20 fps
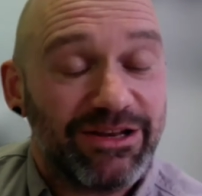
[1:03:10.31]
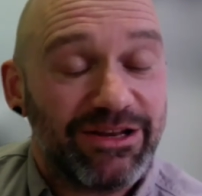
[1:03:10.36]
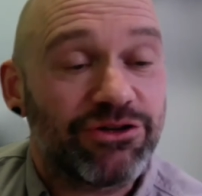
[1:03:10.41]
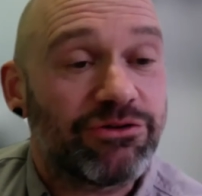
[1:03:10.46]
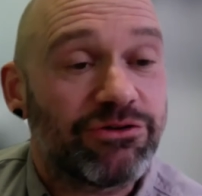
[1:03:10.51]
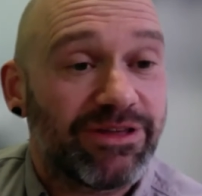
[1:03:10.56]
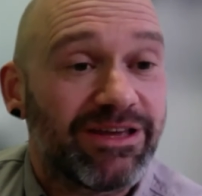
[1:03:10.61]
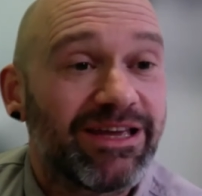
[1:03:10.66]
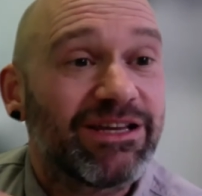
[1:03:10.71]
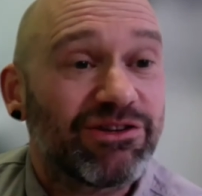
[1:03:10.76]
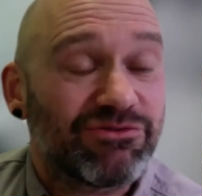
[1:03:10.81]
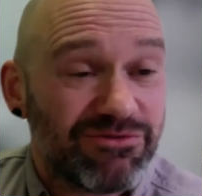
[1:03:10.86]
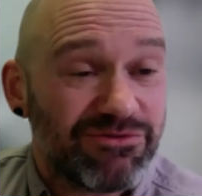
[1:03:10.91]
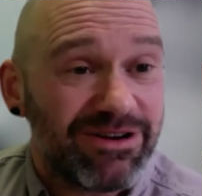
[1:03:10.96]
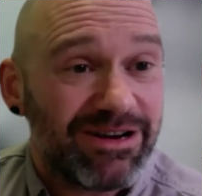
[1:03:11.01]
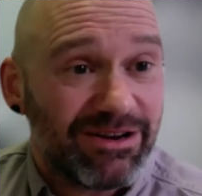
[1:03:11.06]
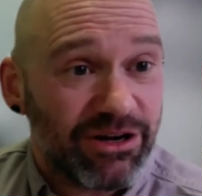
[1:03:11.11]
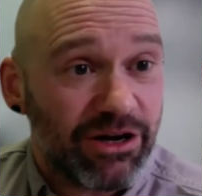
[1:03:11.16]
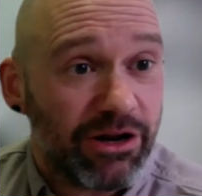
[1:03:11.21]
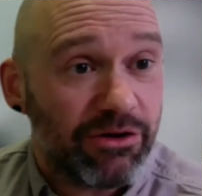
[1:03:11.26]
Do you think it's
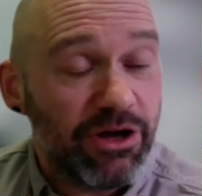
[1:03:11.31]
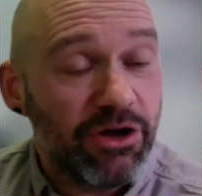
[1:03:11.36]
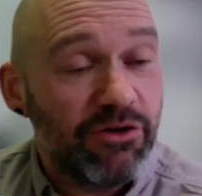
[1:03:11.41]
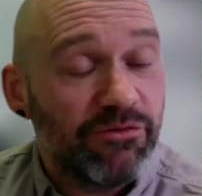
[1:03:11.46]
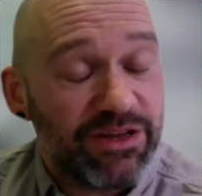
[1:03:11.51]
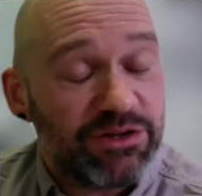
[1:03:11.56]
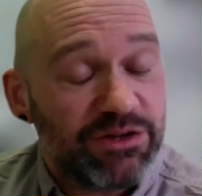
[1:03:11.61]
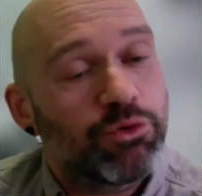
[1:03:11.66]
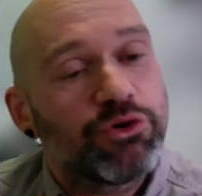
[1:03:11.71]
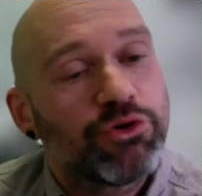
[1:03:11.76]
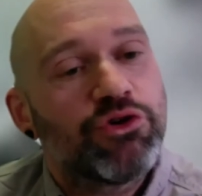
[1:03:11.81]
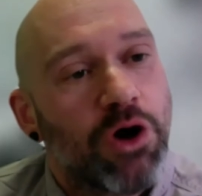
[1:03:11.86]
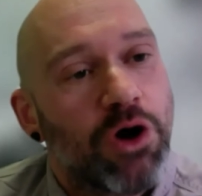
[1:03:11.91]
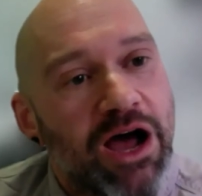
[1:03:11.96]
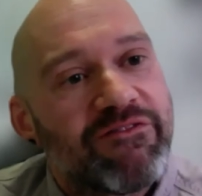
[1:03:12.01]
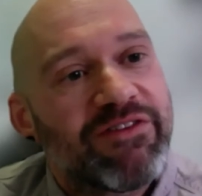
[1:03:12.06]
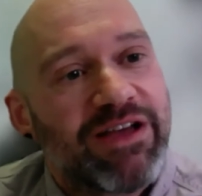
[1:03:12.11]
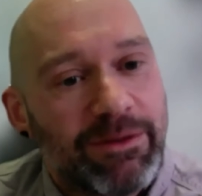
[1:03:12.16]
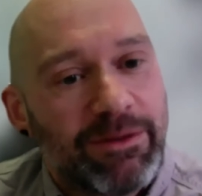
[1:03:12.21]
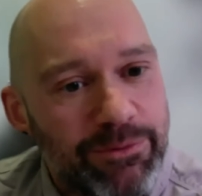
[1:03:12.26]
really, you know, this would not
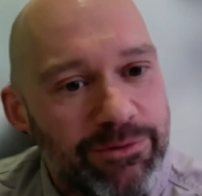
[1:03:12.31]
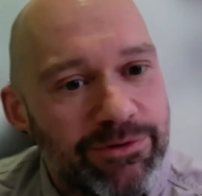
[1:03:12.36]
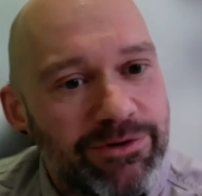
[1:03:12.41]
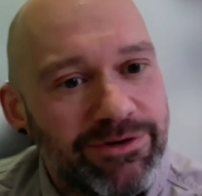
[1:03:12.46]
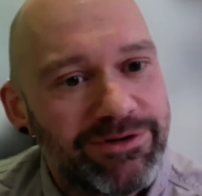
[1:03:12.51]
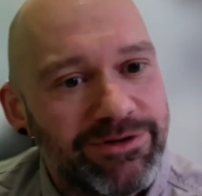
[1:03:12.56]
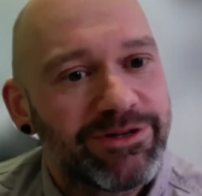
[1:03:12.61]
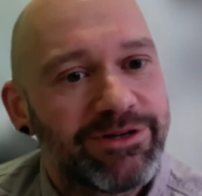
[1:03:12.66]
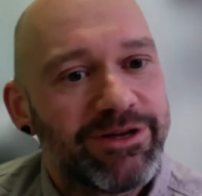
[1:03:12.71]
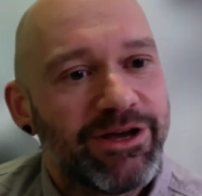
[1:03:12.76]
have happened?